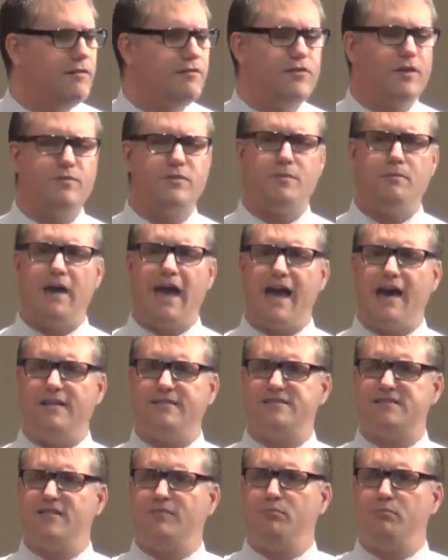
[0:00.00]
From the
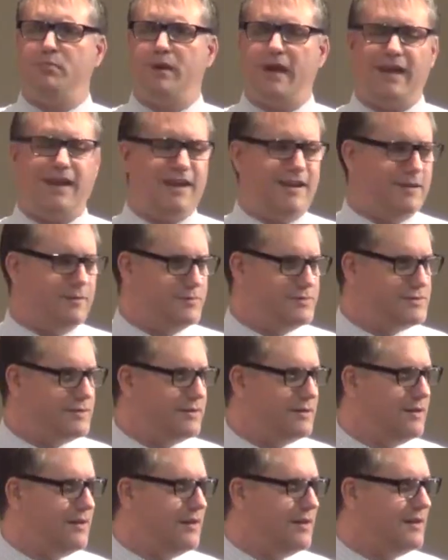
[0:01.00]
mouths of babes,
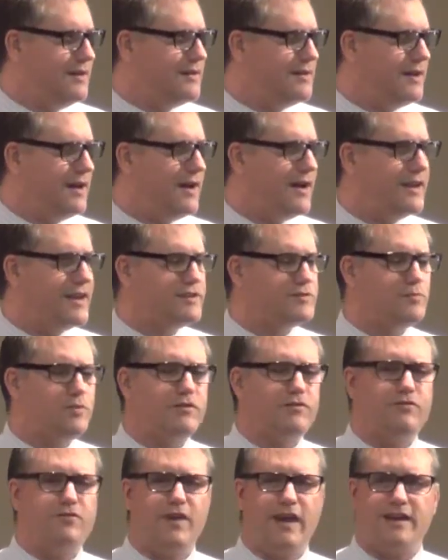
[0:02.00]
God has
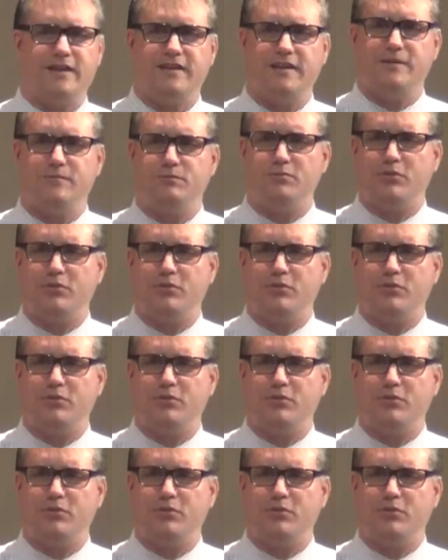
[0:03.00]
perfected